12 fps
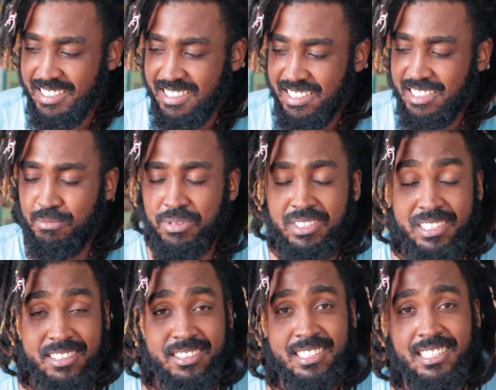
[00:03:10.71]
He is pretty
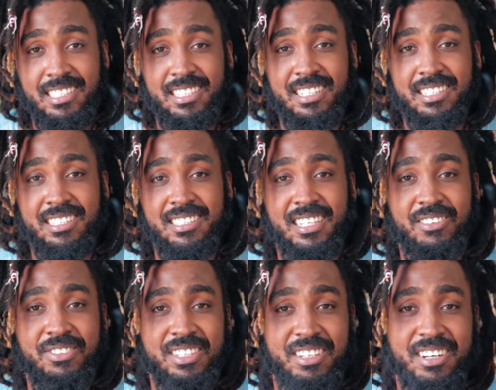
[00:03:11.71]
egotistical and
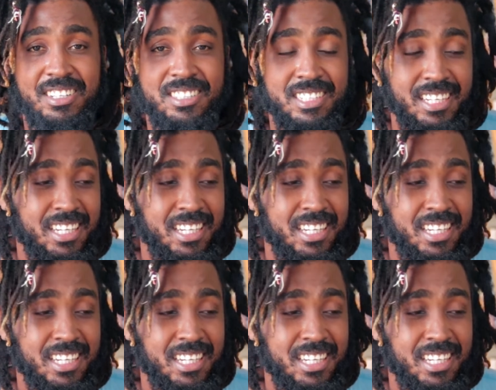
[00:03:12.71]
self-indulged.